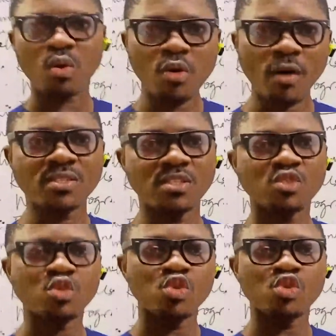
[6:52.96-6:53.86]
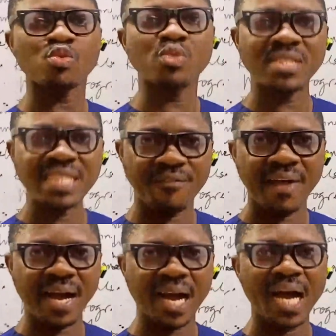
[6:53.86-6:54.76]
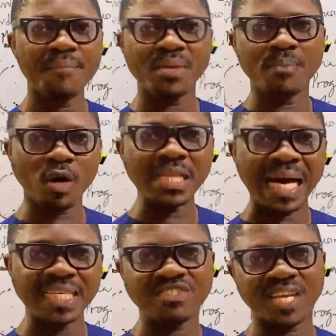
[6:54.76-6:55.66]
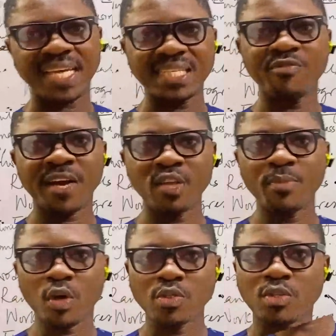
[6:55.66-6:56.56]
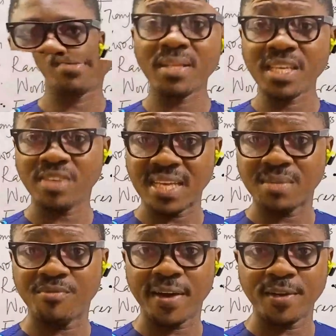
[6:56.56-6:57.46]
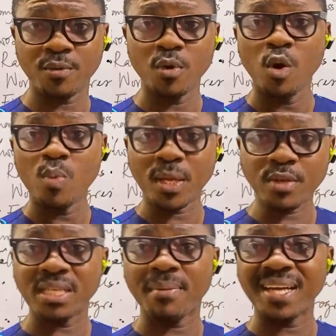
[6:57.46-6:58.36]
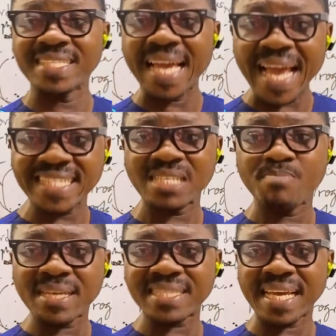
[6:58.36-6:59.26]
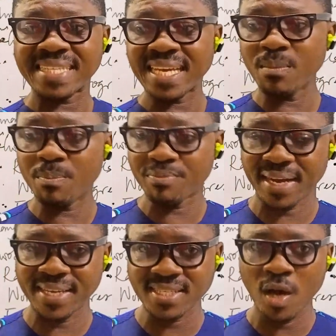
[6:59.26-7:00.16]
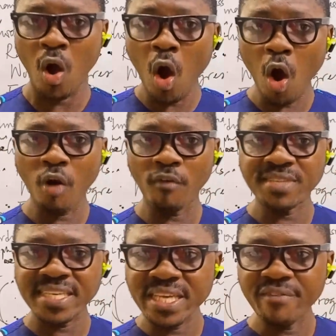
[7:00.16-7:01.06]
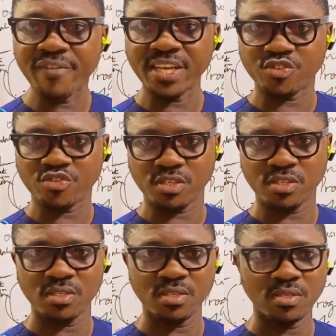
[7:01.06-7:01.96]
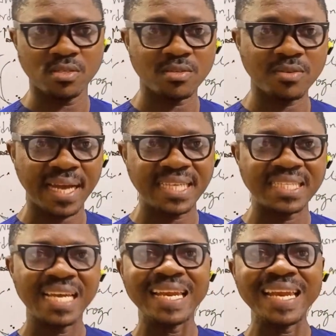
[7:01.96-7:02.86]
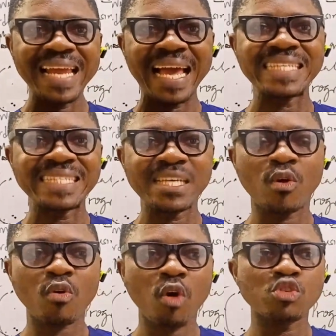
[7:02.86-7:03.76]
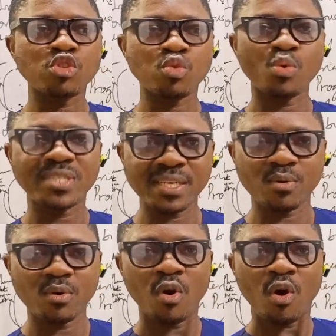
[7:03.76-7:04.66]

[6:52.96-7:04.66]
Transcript: cost should never be more than net realizable value. When we talk about net realizable value, we are talking about the estimated selling price of the inventory, right? Less the cost to sell.